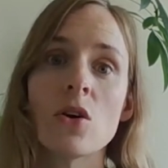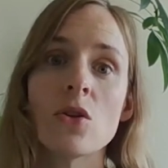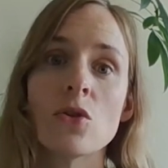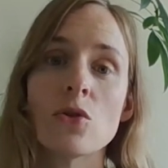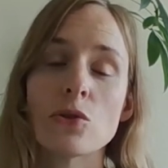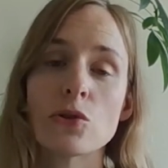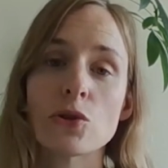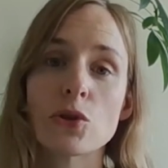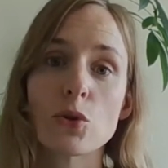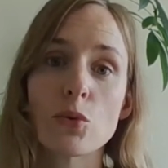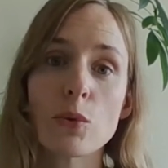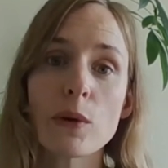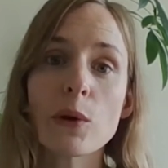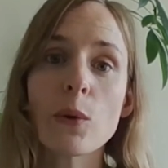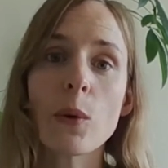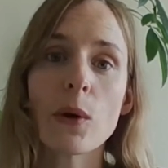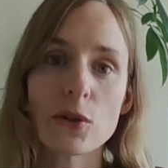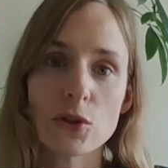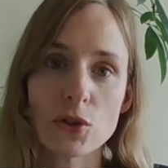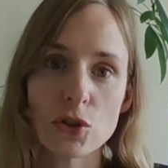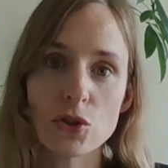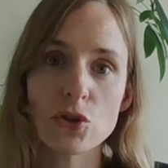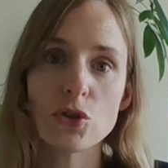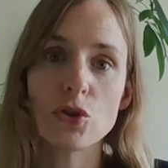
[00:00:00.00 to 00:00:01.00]
there's three
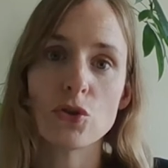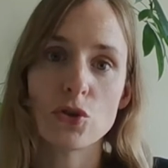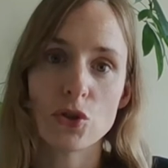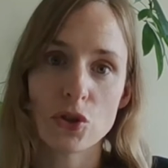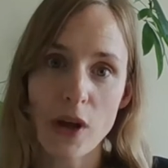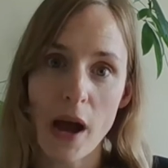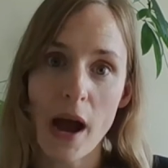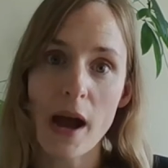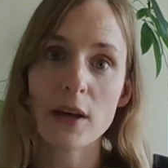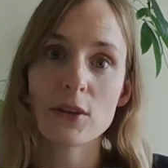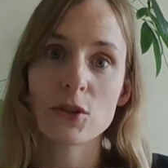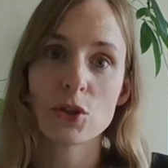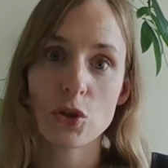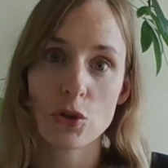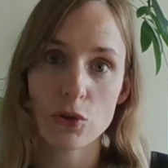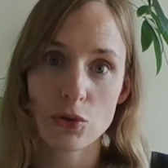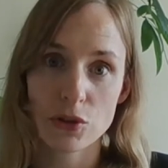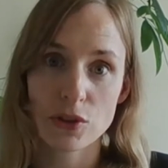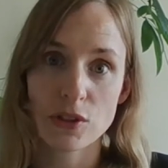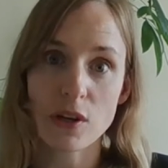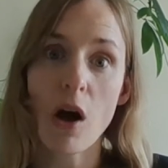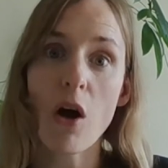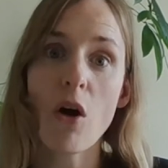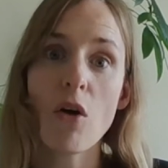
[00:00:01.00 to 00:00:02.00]
questions you should ask
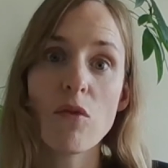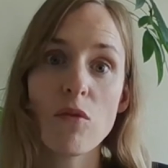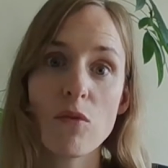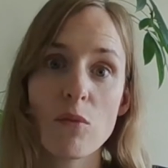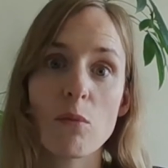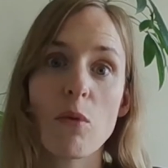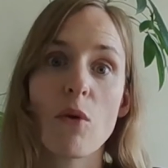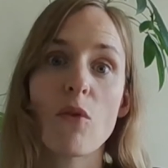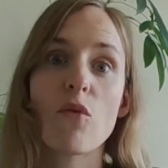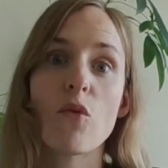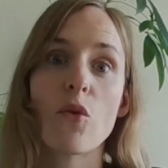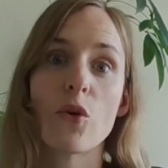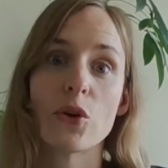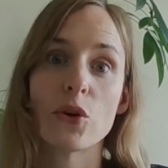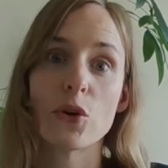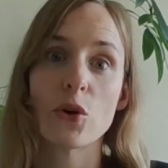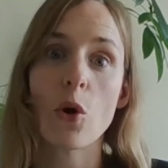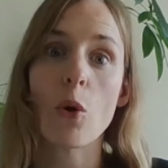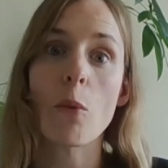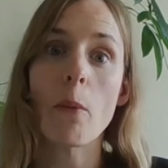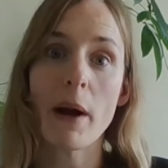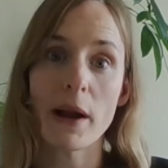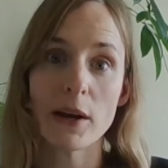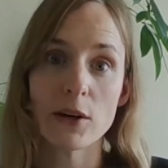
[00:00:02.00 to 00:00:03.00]
yourself before you
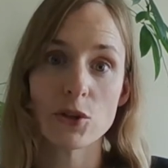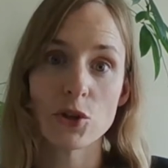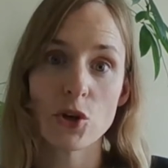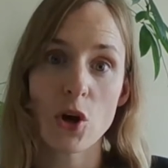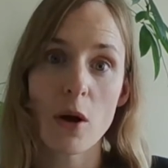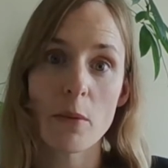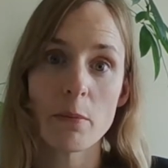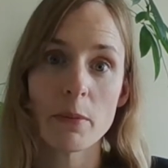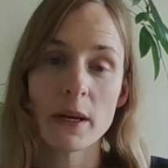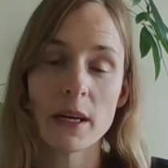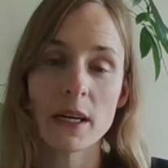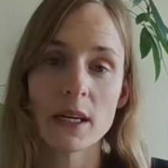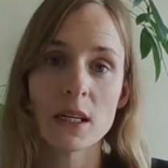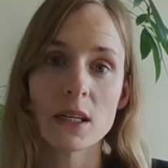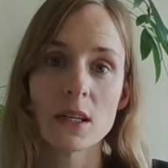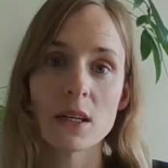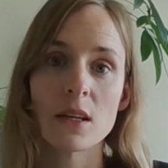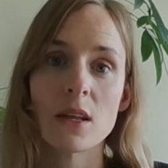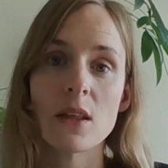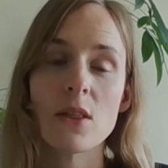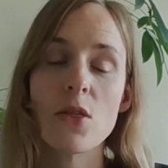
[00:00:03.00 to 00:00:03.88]
go bike shopping.